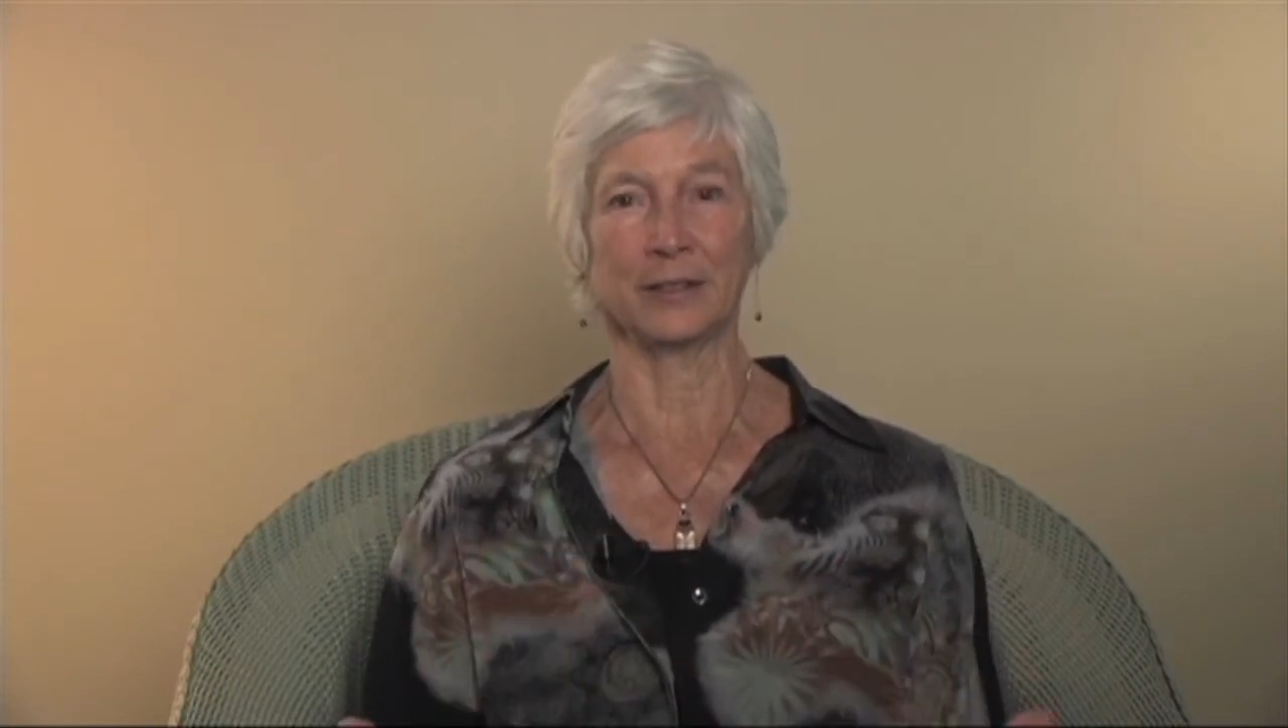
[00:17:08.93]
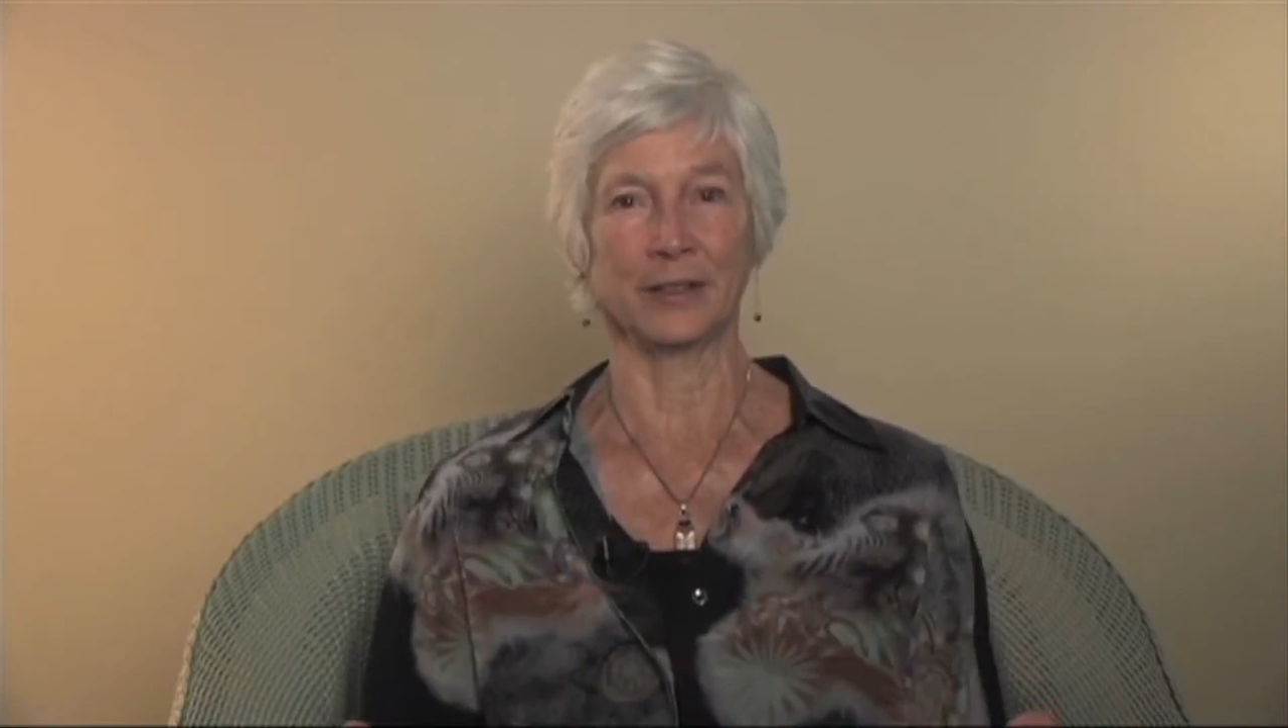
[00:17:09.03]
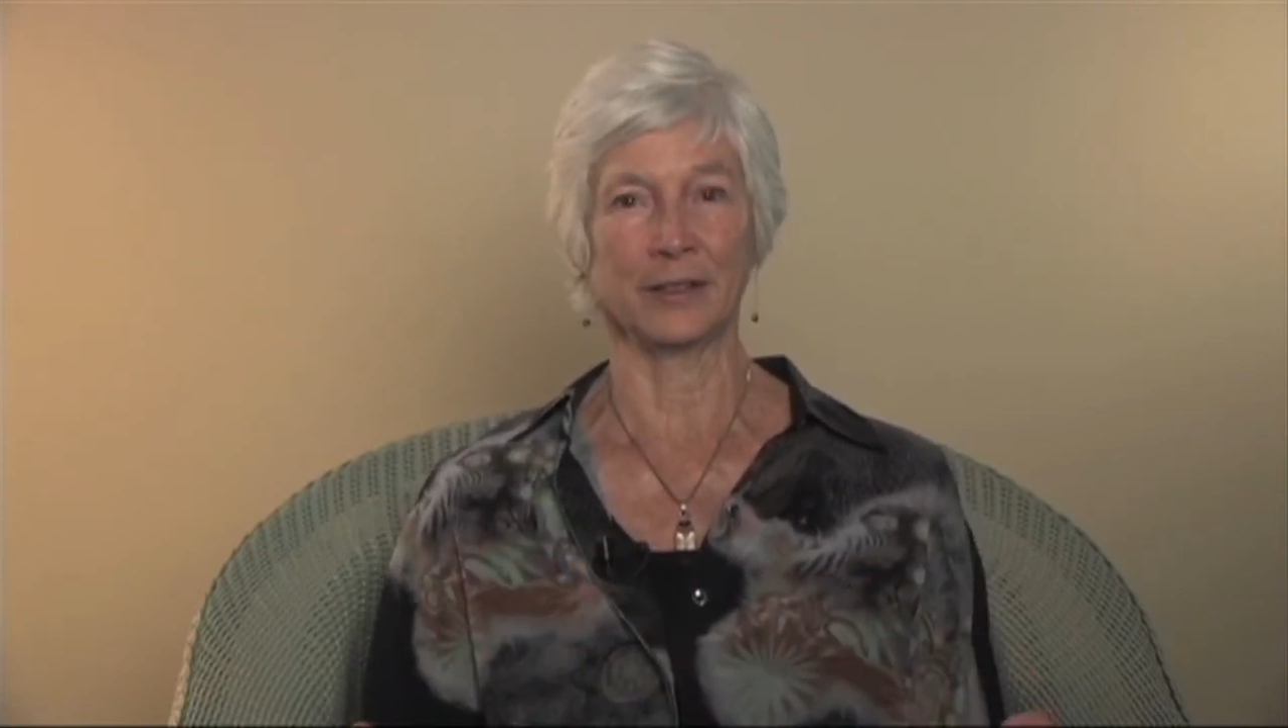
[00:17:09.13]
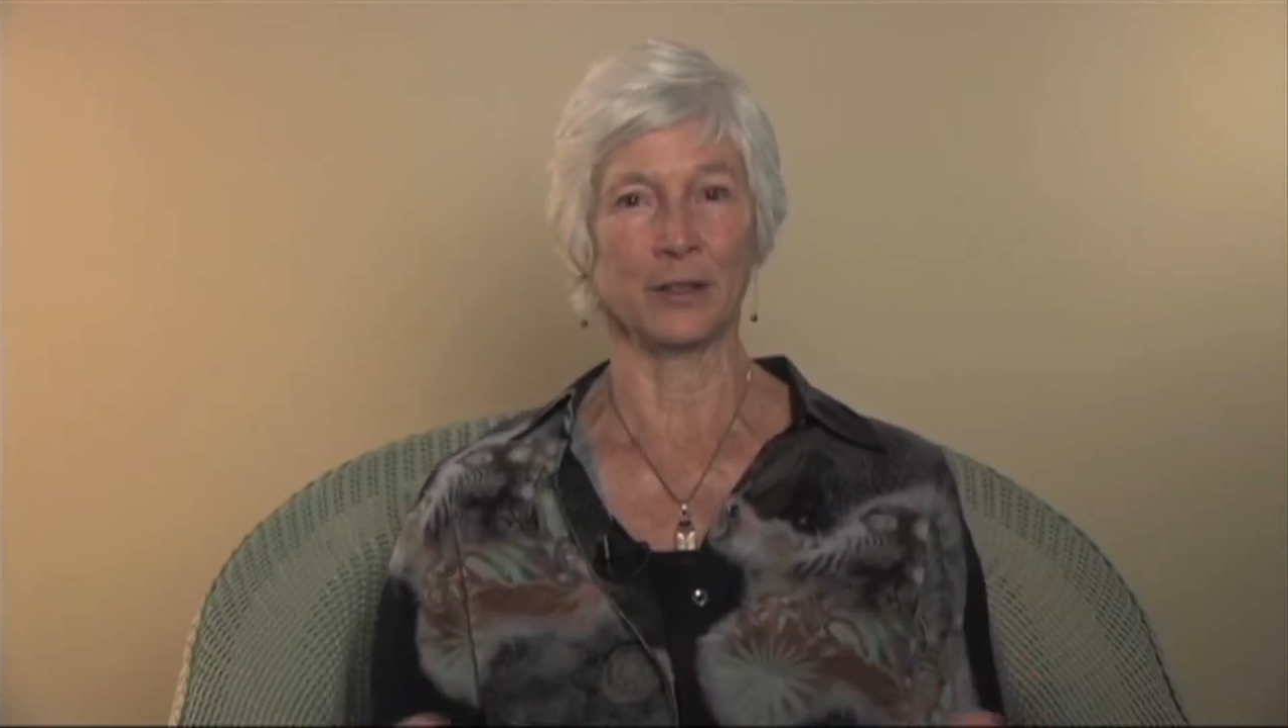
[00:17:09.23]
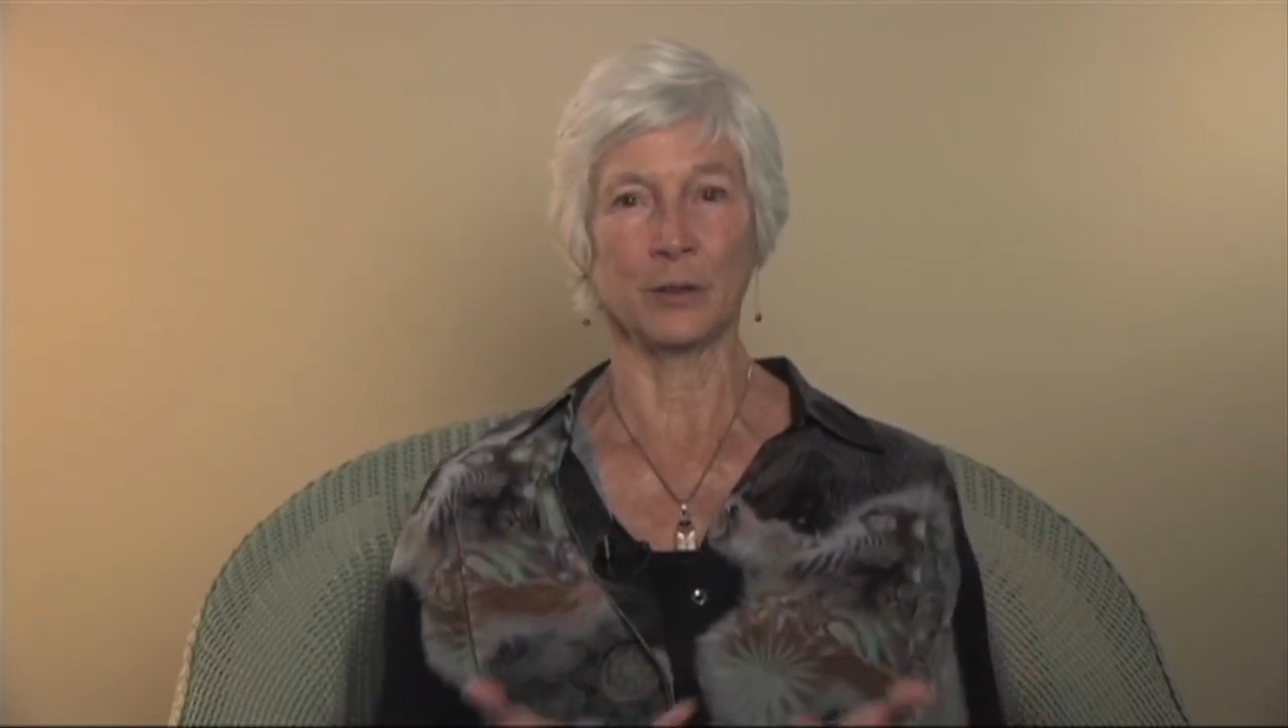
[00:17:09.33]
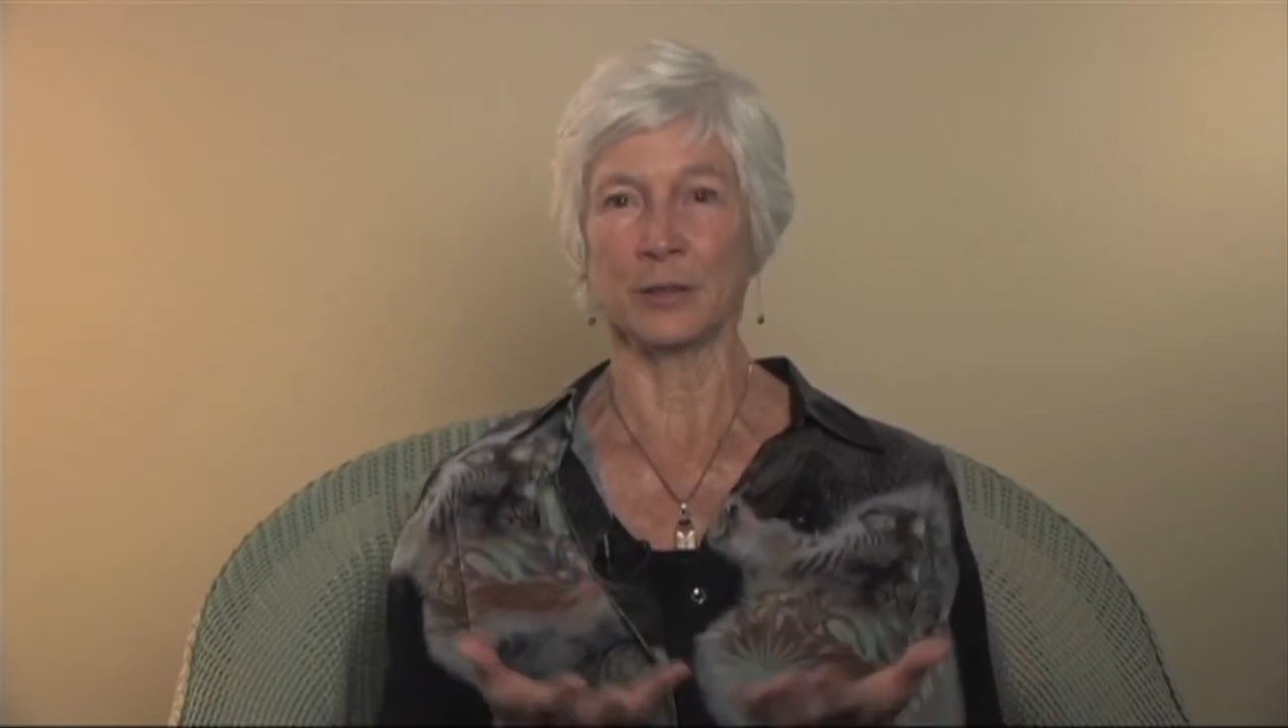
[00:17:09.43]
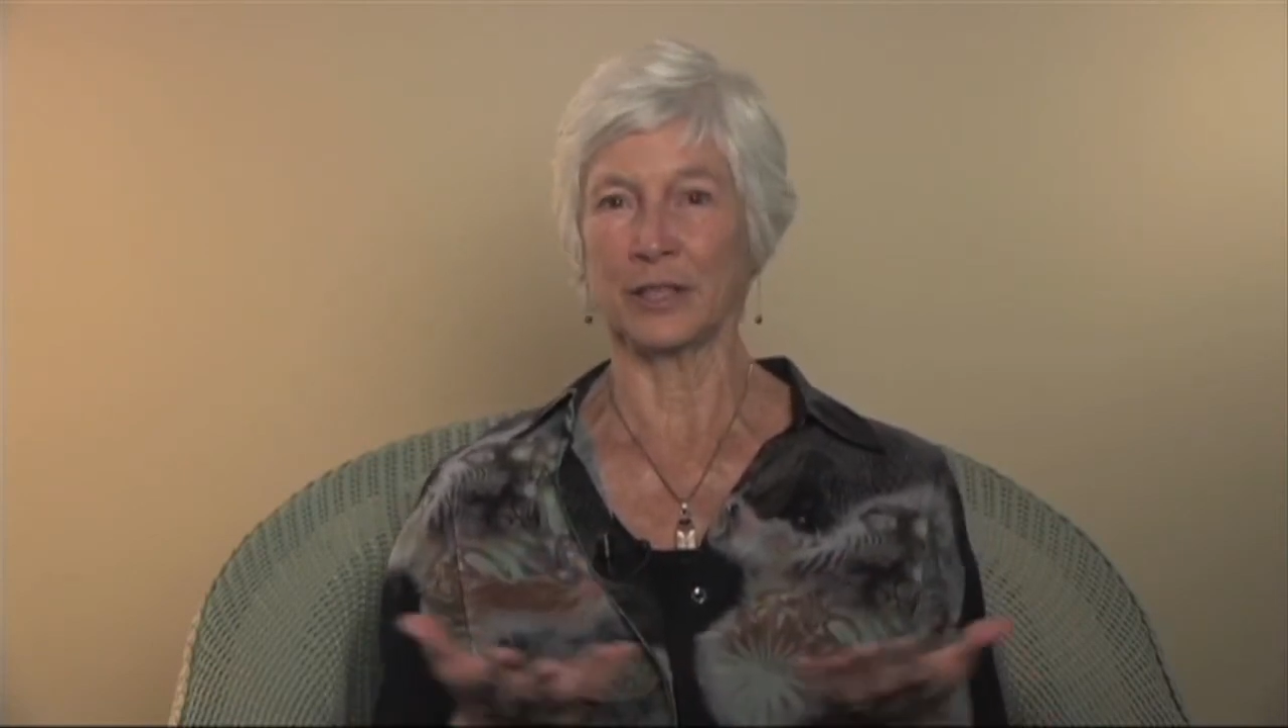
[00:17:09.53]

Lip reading: the whole